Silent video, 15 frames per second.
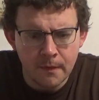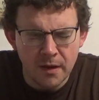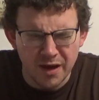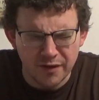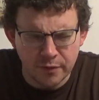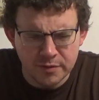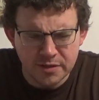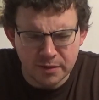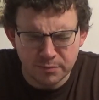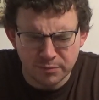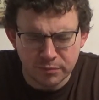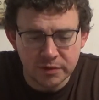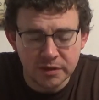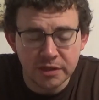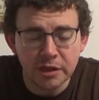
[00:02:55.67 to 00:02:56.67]
If it was a
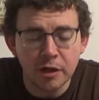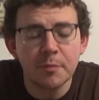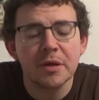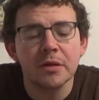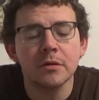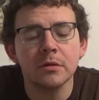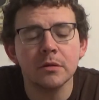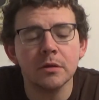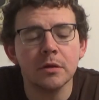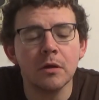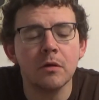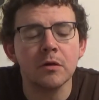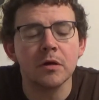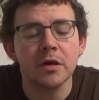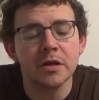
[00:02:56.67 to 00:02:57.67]
little bit
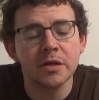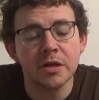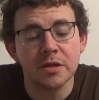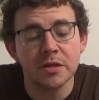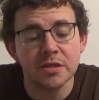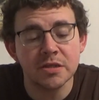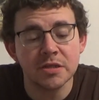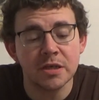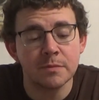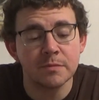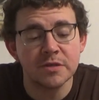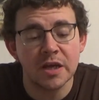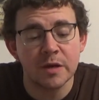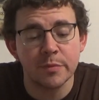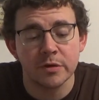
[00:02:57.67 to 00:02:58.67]
longer and had the same
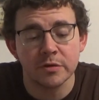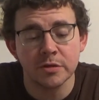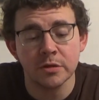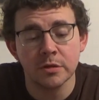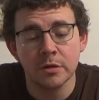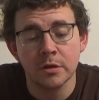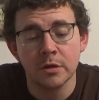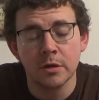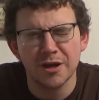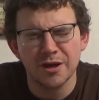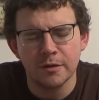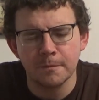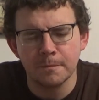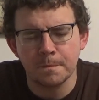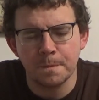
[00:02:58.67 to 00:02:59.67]
tapered
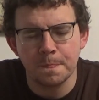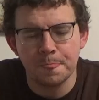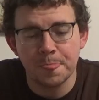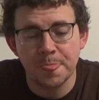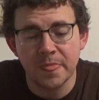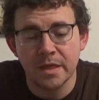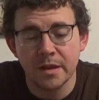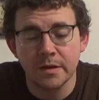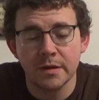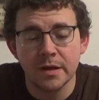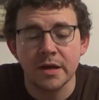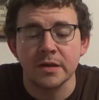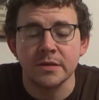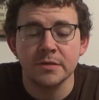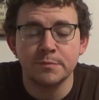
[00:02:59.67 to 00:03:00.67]

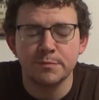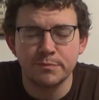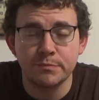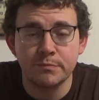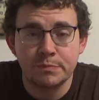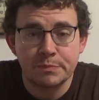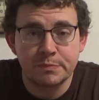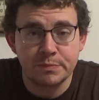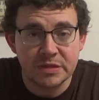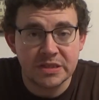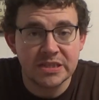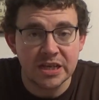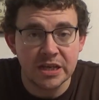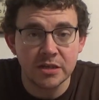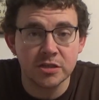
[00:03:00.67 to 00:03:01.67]
end,
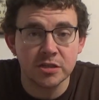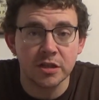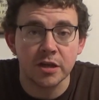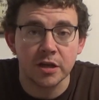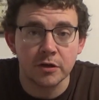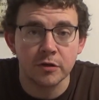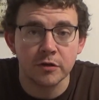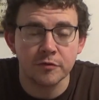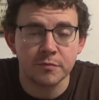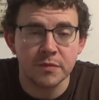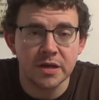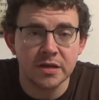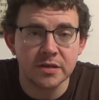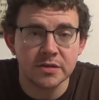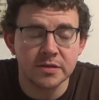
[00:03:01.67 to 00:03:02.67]
potentially I could have
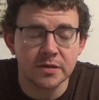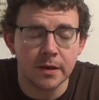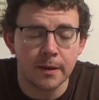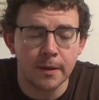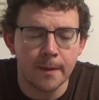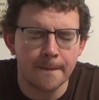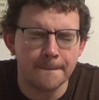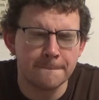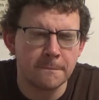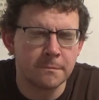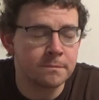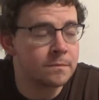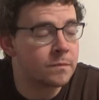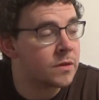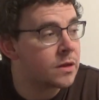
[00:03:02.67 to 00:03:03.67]
made
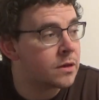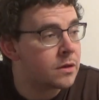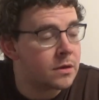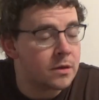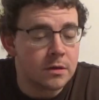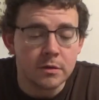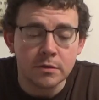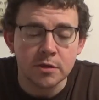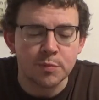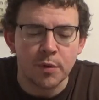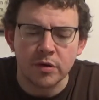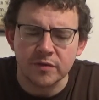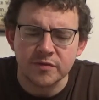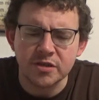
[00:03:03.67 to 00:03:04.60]
Spawn of